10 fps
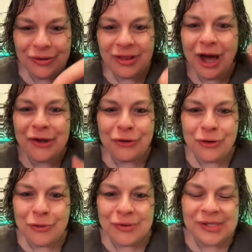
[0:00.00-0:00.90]
liner
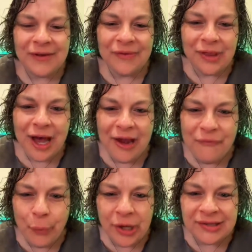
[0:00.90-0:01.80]
notes of a
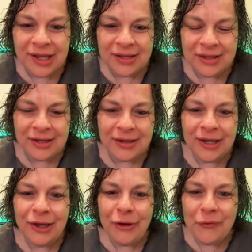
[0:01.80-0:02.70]
live one like the
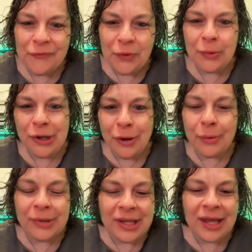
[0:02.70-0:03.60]

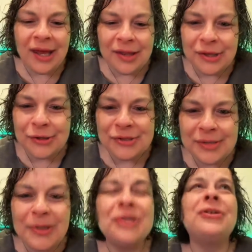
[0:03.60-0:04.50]
photo yeah there's a
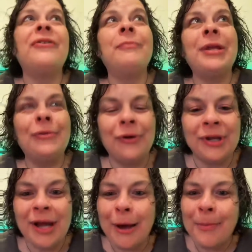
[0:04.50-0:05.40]
picture of me
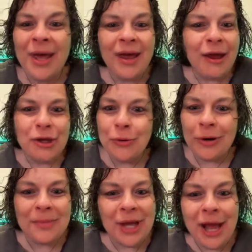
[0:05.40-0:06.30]
looking up
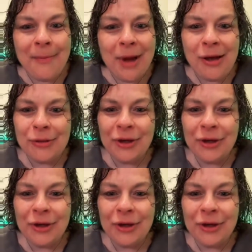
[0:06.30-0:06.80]
normally i'm not